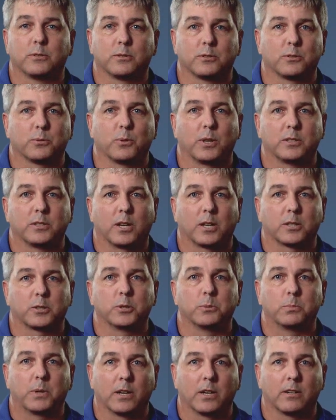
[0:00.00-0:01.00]
use the Swagelok
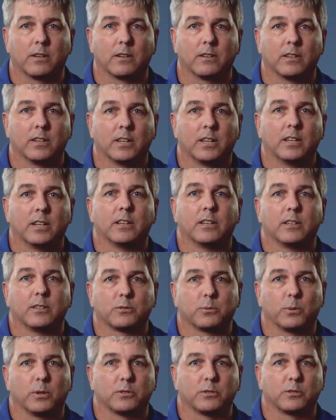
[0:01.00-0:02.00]
tube cutter
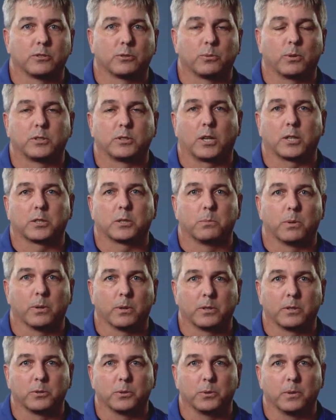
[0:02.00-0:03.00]
as well as the Swagelok
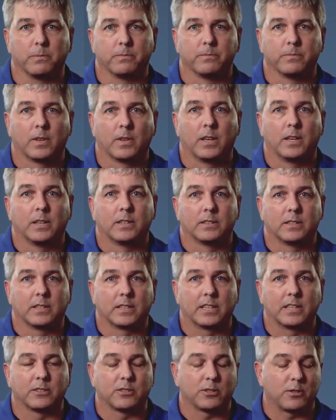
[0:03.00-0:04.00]
deburring tool.
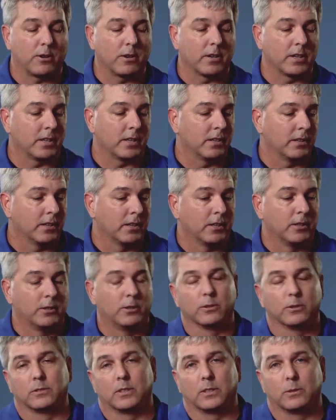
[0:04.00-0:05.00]
To get started,
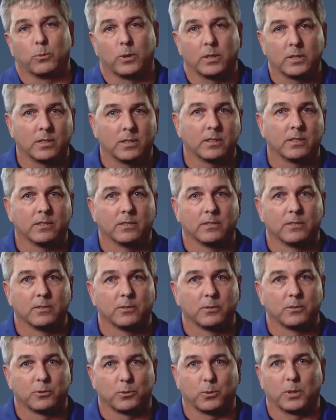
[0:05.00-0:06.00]
you'll need one
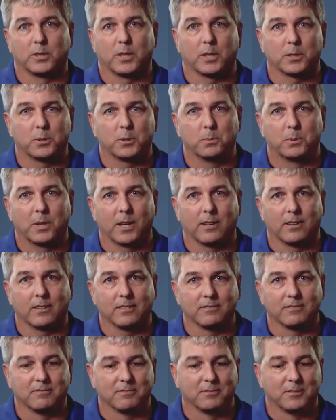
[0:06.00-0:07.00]
Swagelok tube
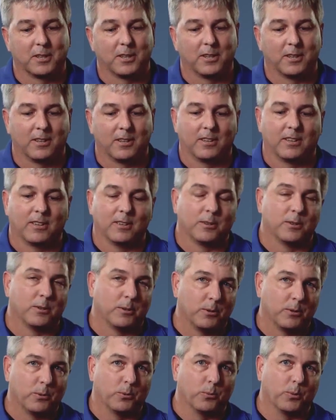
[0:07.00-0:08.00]
cutter,
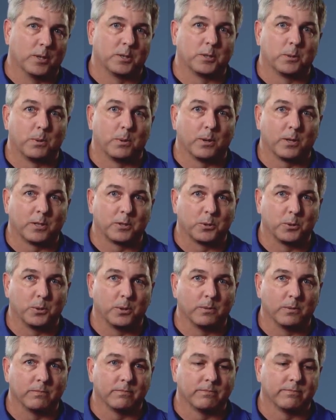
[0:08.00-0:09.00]
one deburring
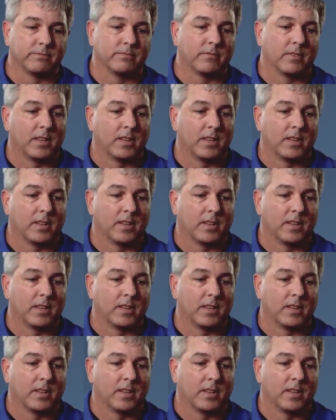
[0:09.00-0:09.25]
tool,